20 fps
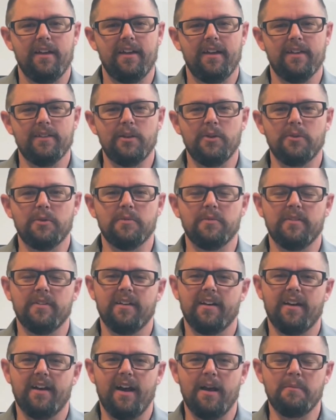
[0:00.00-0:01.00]
Hello,
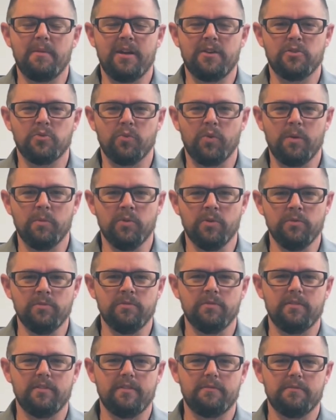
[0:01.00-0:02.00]
I'm Andrew
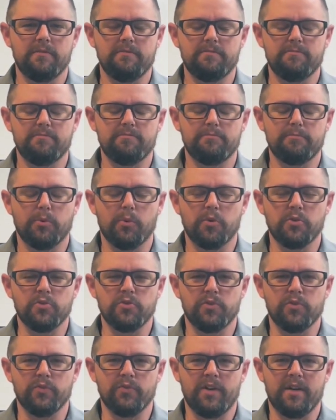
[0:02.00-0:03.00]
Wimmel, Board
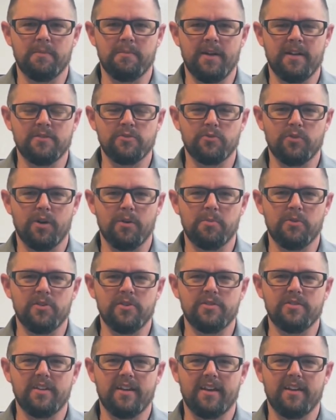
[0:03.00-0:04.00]
Certified Master
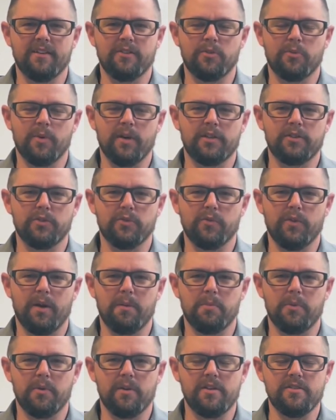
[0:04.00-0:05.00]
Arborist and Director of
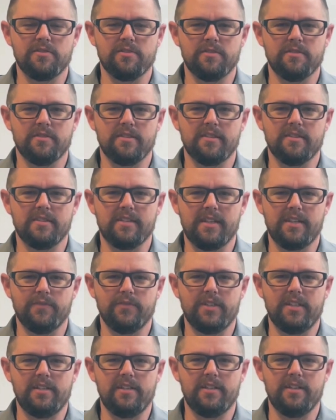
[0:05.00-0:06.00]
Operations and
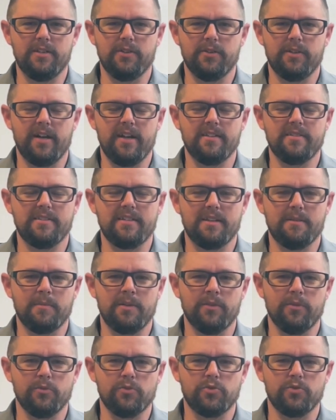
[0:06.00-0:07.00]
Safety here at Sam
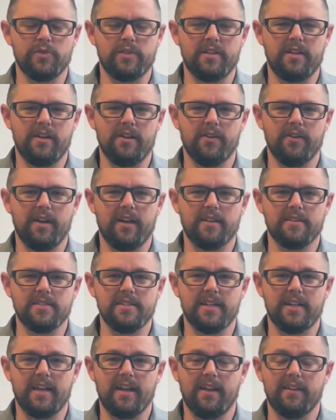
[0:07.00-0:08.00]
Hill Tree Care, and
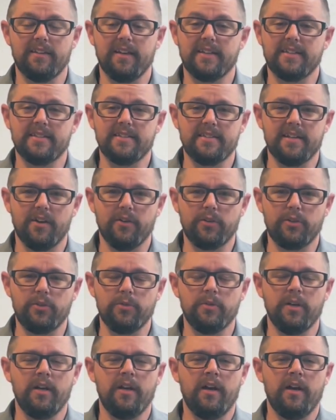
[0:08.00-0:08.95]
today I'd like to tell you